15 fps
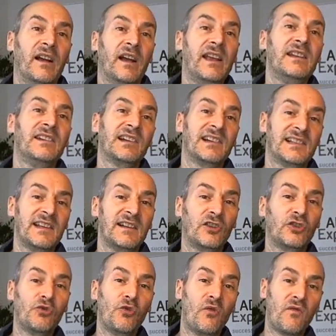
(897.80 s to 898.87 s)
interesting
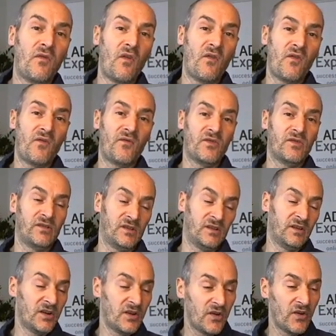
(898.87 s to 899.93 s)
too for
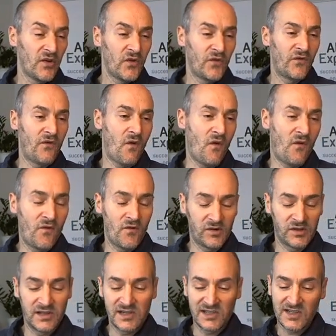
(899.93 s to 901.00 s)
for this